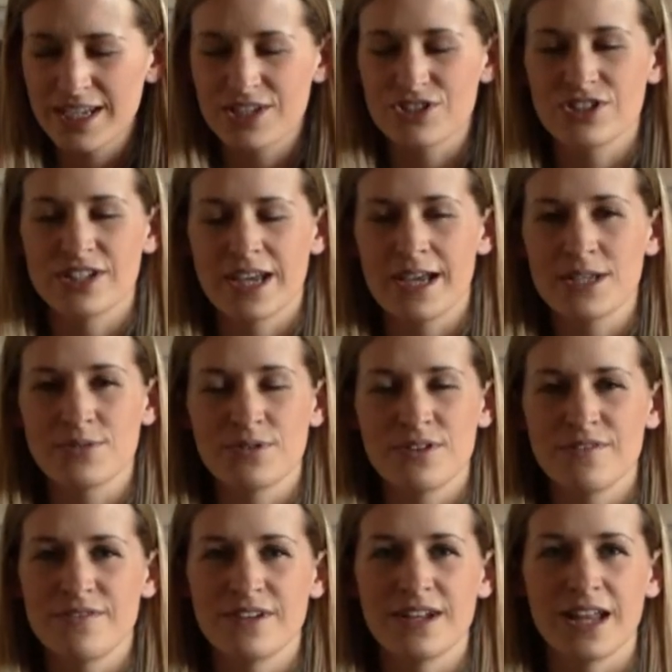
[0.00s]
you get your days where
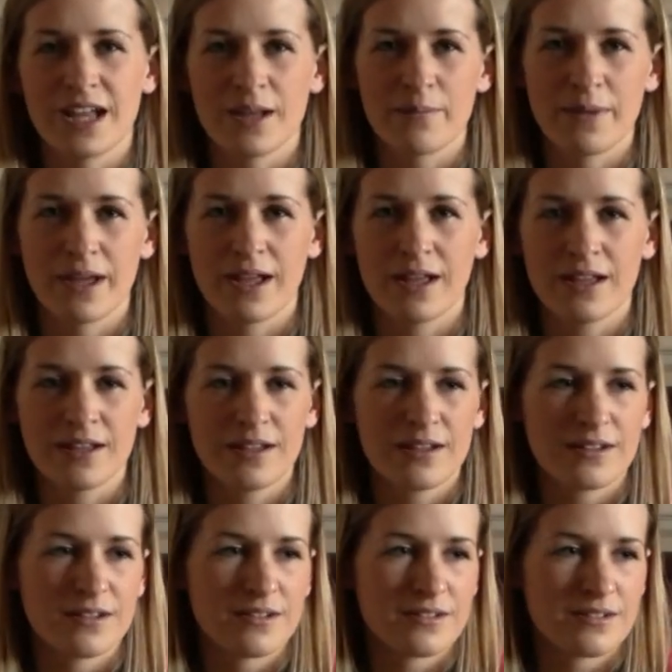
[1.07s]
you feel like a big
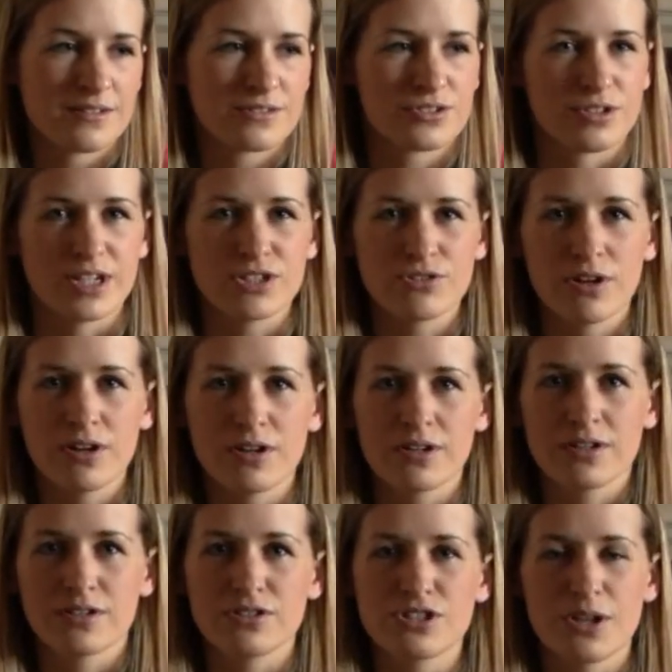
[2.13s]
tree trunk
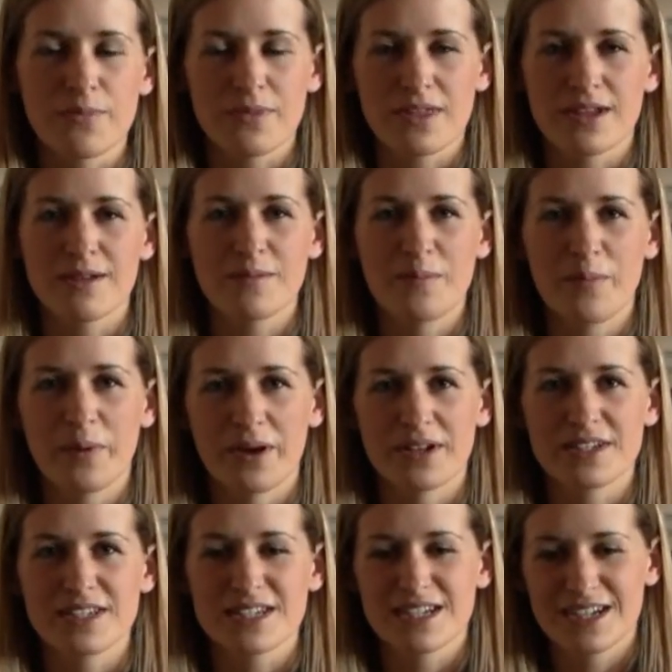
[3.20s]
or something,
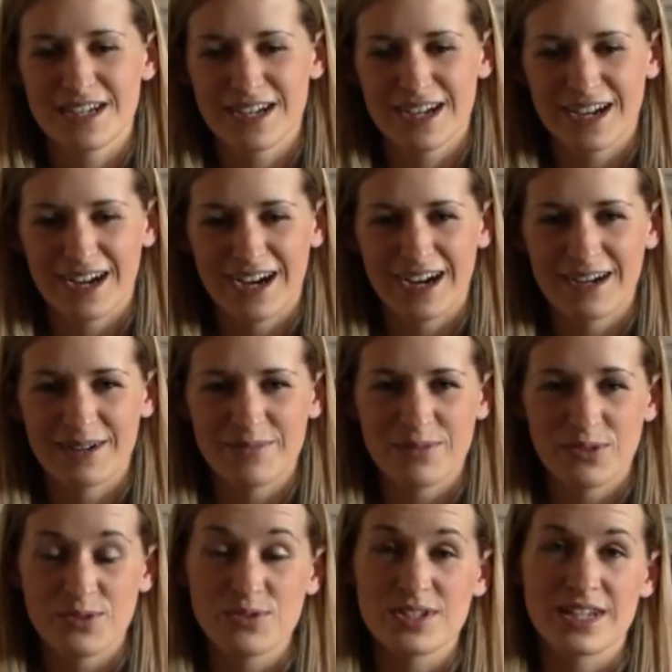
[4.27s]
but
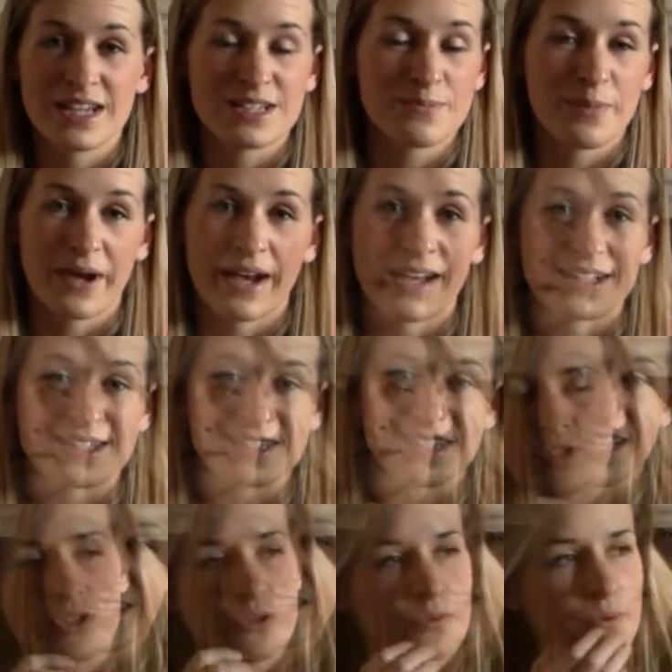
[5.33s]
those days
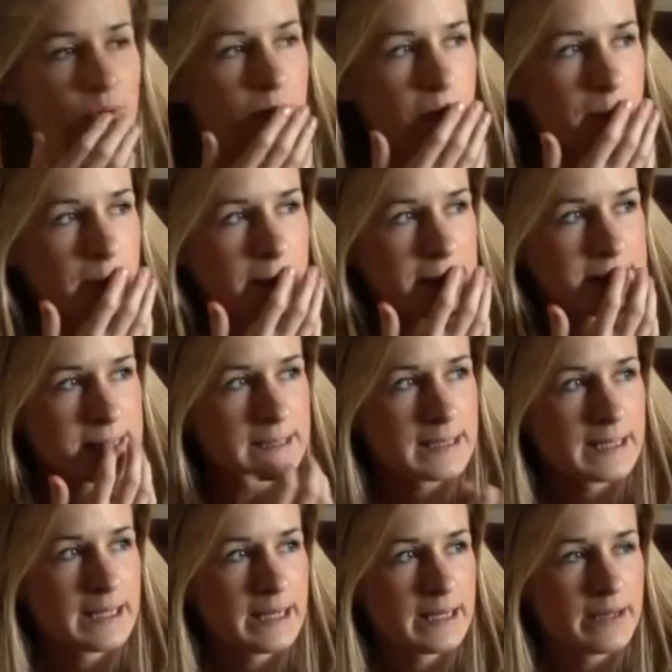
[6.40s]
pass. So
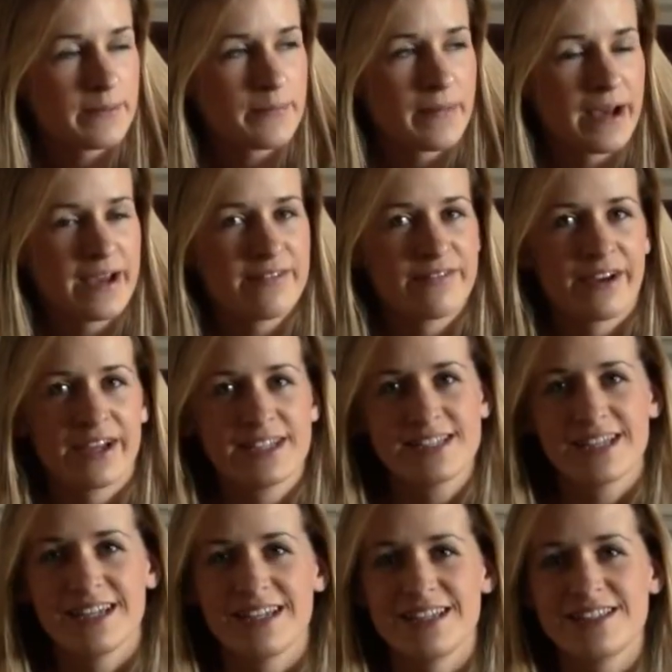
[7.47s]
basically my
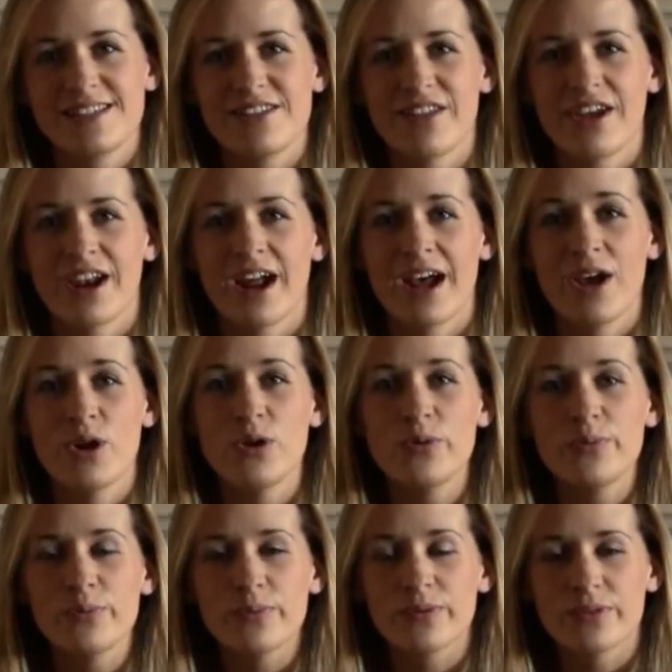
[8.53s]
advice is that I
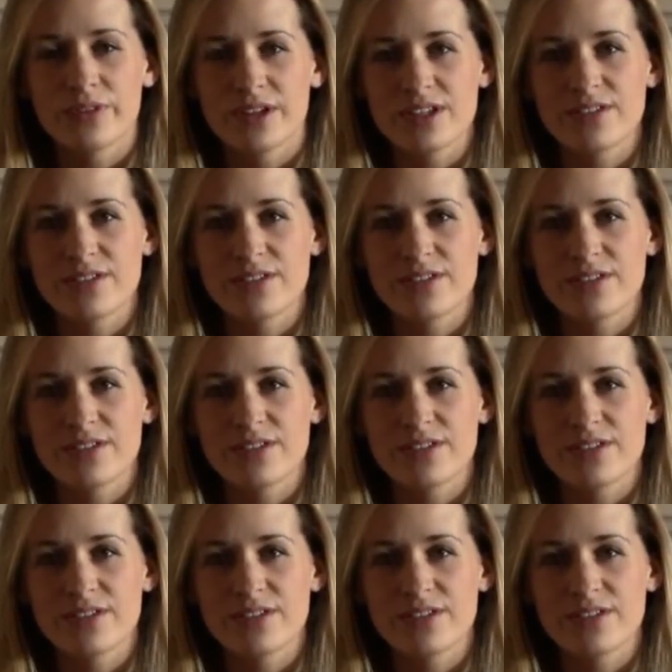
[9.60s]
hope